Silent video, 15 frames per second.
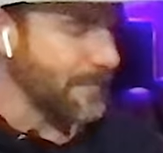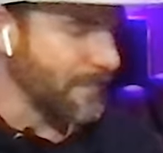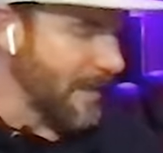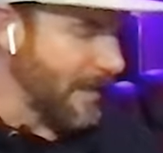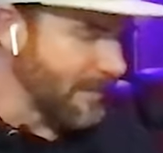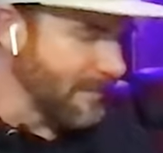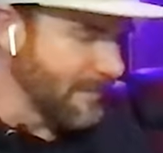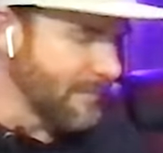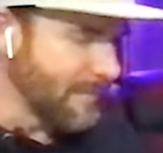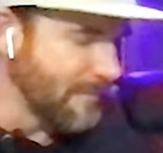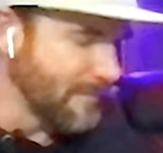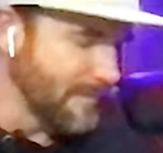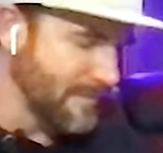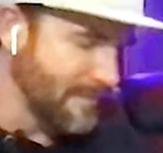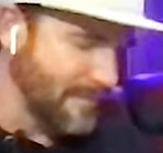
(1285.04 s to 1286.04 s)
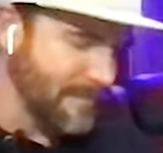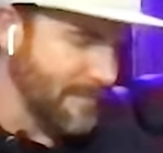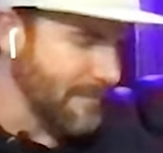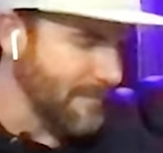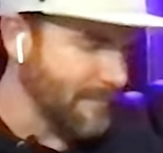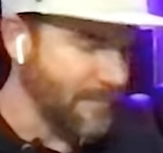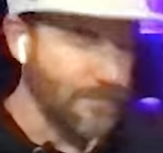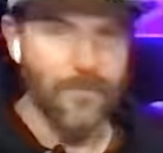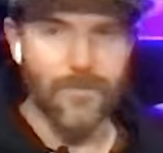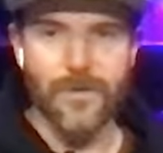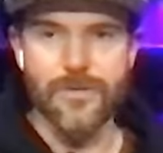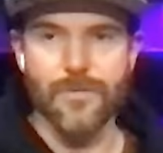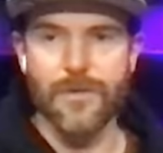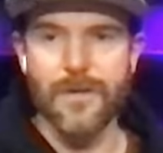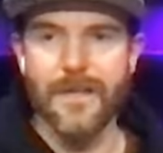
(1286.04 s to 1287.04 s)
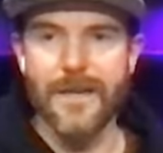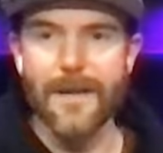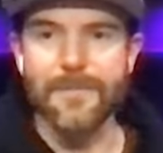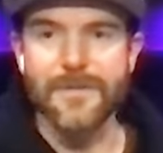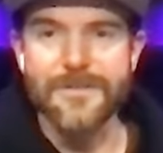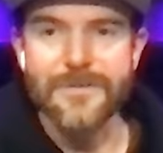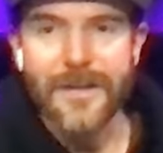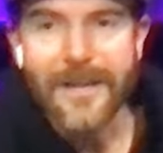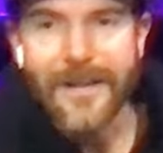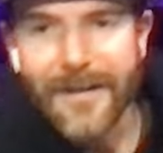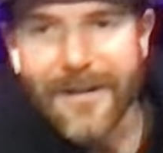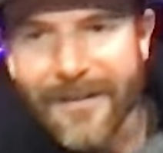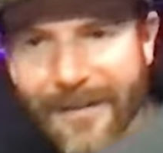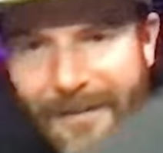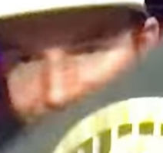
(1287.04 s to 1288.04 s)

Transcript: I've got use one of the napkins right here. Yeah,